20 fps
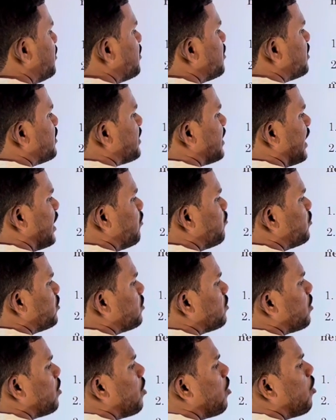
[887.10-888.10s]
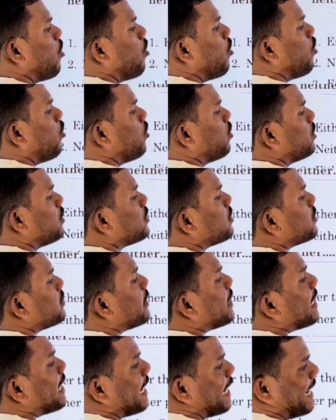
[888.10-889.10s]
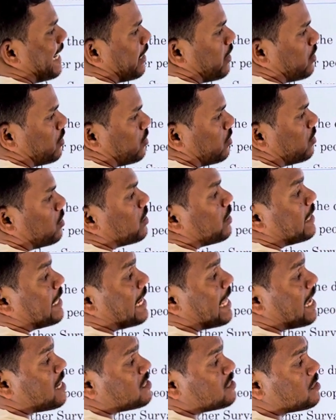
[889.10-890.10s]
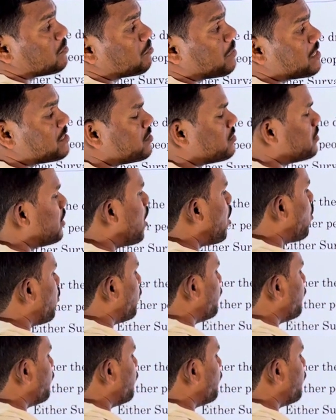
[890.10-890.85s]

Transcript: the driver or the conductor dash the bus now.